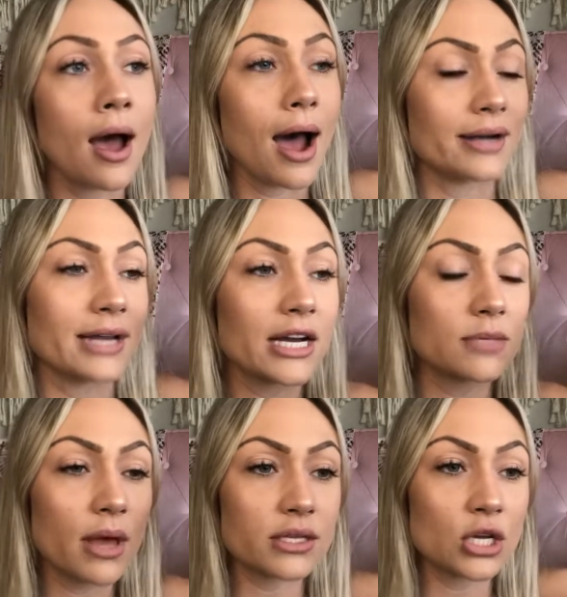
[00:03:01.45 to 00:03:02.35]
a text
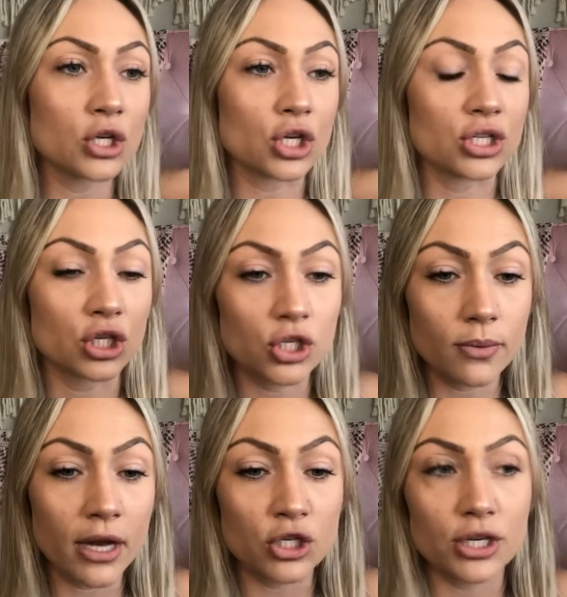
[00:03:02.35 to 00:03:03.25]
message, a
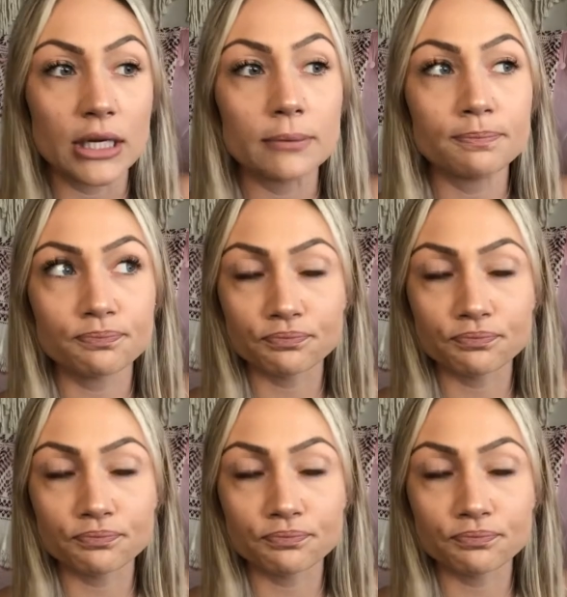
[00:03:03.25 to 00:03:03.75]
situation,